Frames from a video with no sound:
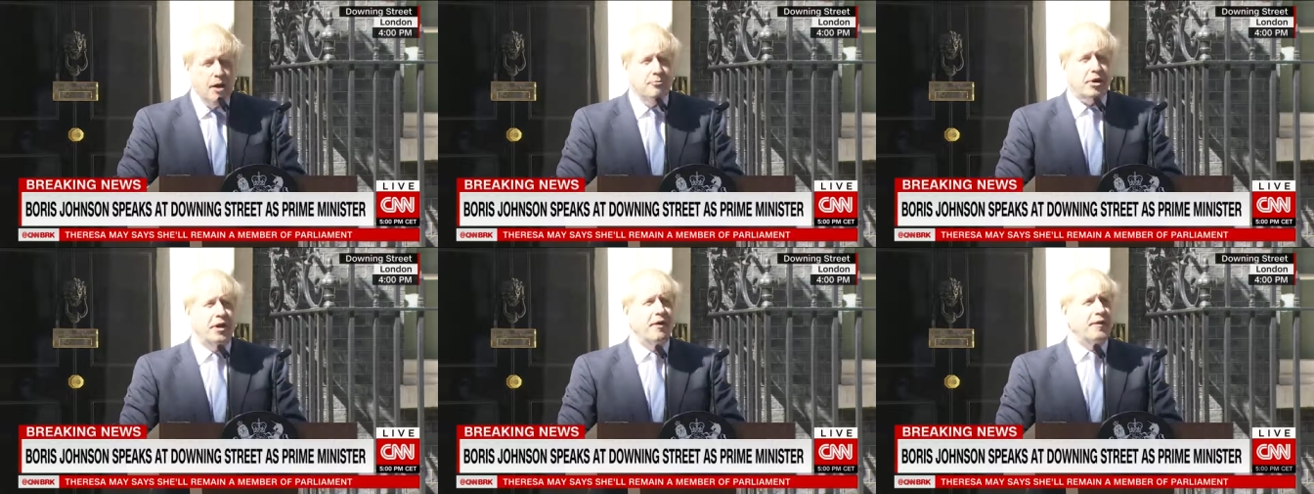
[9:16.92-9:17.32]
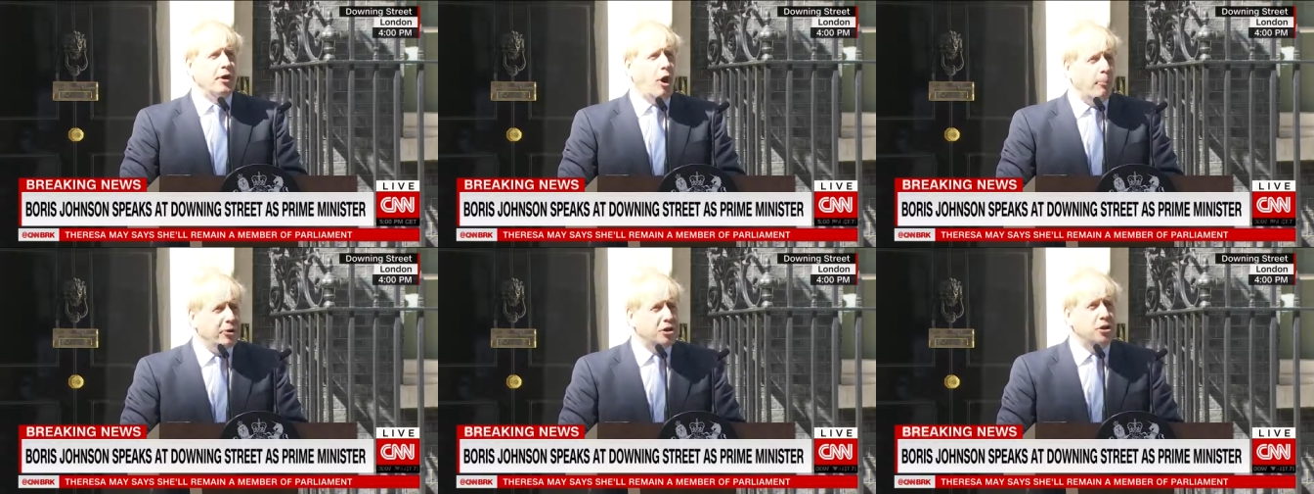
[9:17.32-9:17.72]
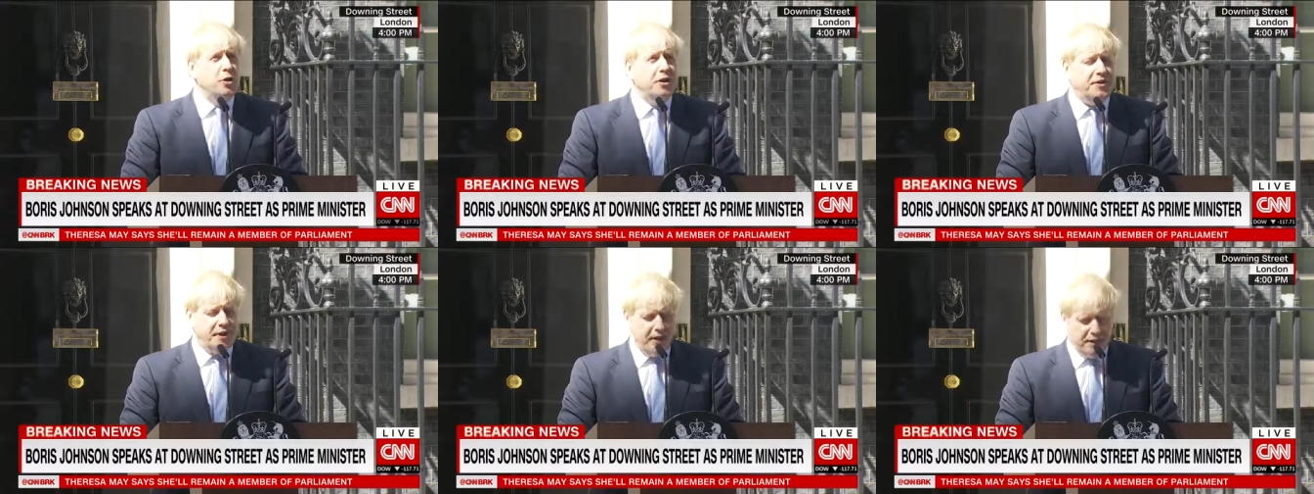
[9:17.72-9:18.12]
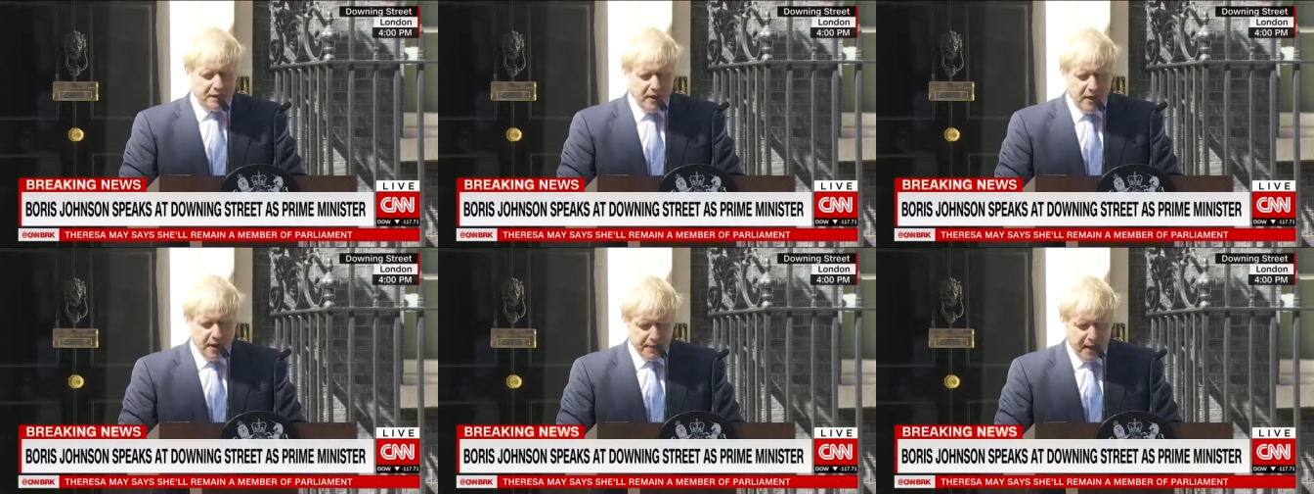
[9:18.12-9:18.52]
but at the opportunities
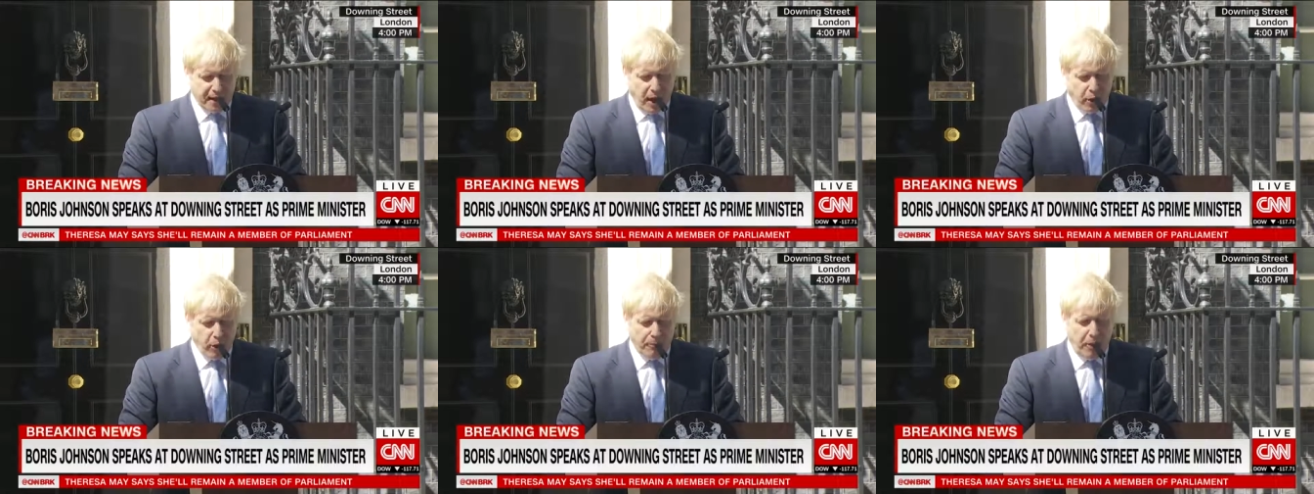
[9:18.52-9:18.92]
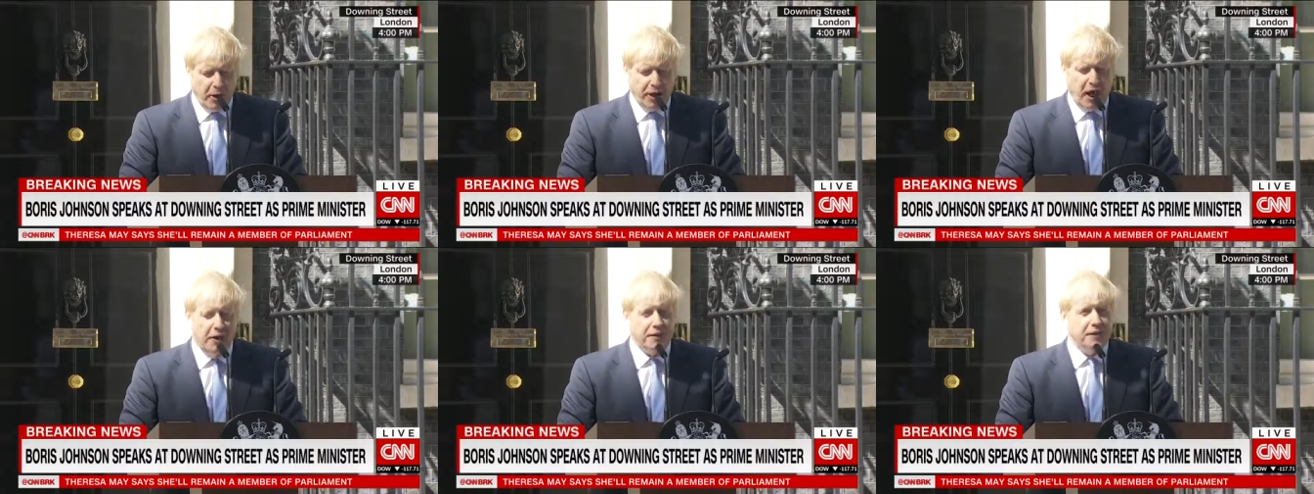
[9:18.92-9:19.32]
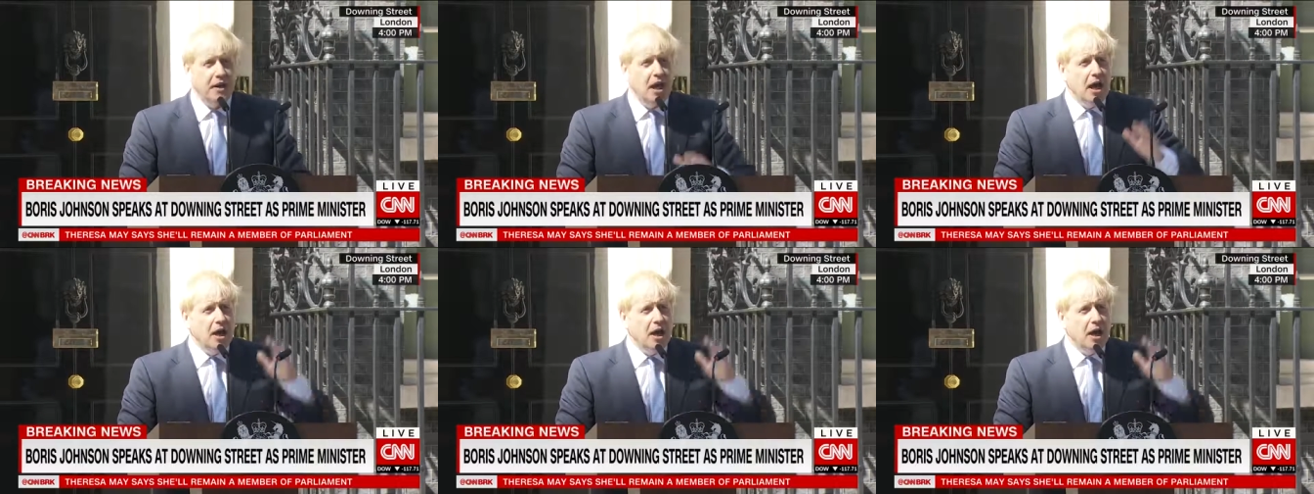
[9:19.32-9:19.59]
that are upon us.